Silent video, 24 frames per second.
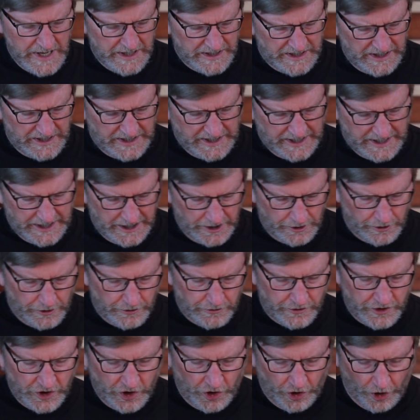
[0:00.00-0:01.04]
to
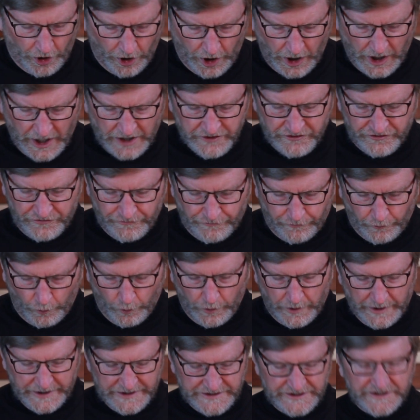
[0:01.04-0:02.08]
hear God's
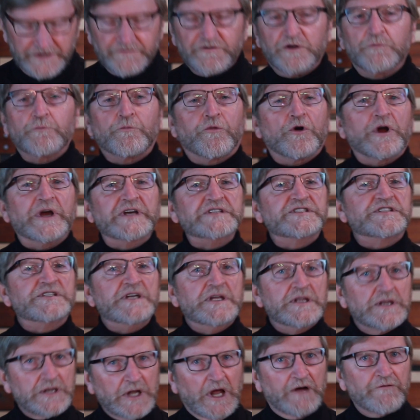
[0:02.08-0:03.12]
voice of
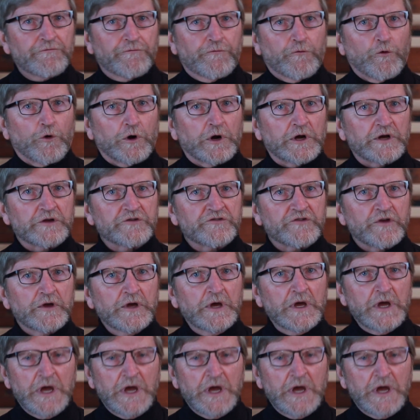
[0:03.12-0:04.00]
embracing love for us.